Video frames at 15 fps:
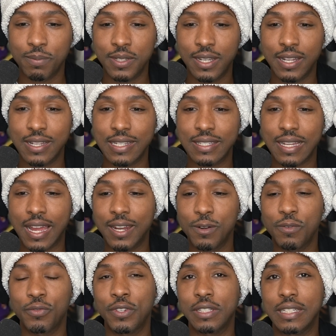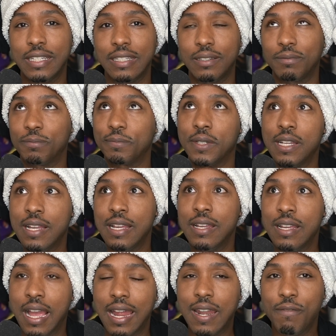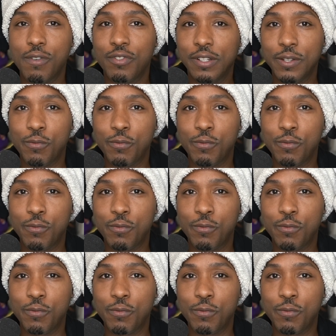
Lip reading: because I never really